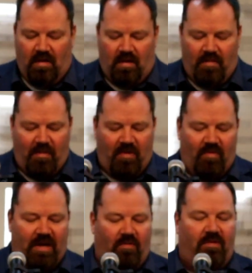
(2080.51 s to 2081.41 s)
And maybe
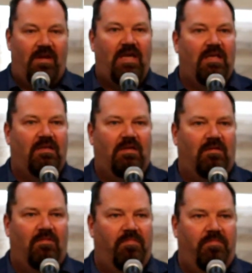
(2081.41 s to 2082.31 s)
we don't need
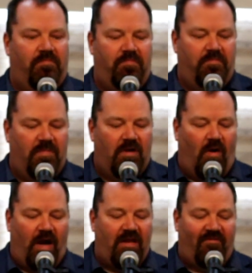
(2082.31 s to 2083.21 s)
to
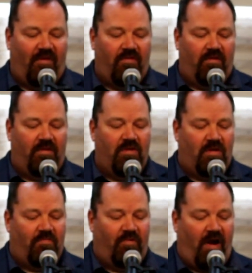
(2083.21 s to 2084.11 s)
go any further than
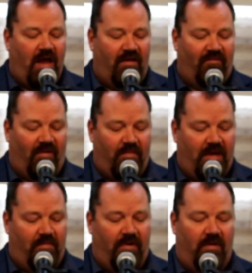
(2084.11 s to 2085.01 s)
just praying for
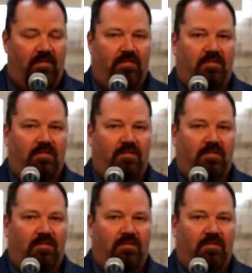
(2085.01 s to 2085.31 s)
people.